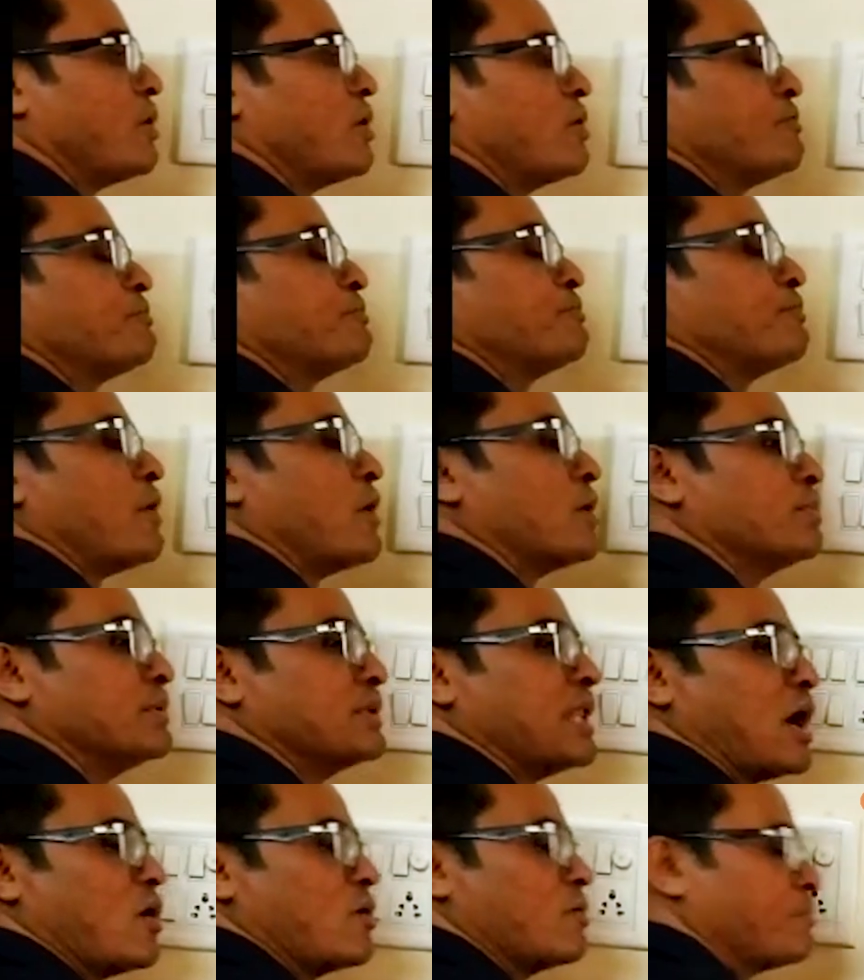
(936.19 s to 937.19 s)
of
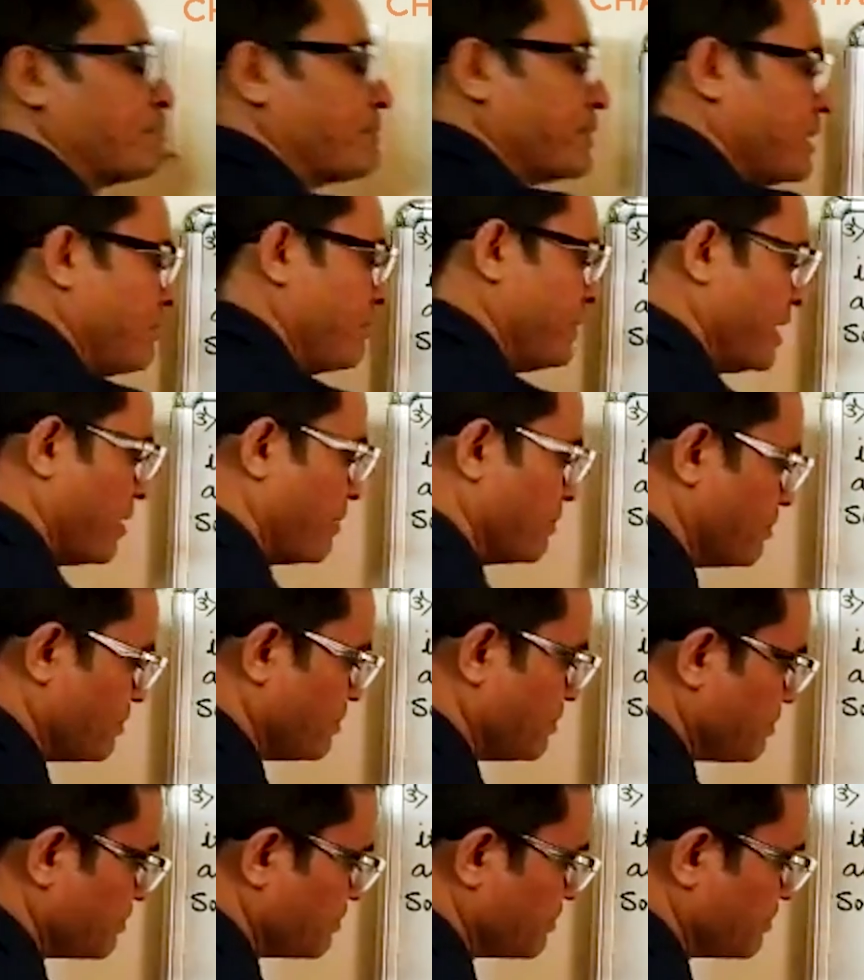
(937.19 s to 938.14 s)
formula of premium